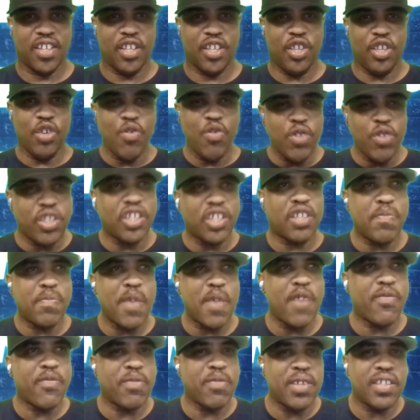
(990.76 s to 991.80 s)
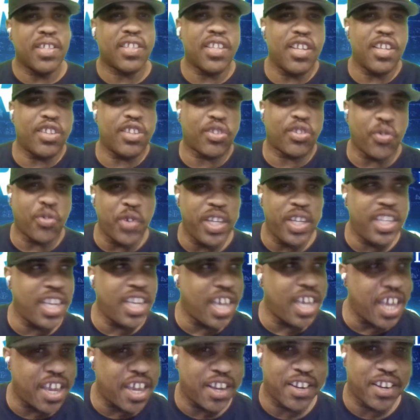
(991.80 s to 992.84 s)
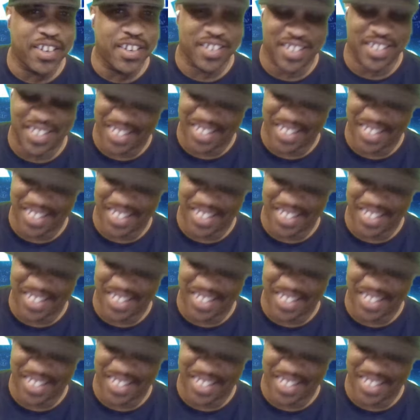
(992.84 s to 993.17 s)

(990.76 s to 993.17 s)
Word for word: you just been from this hood three years.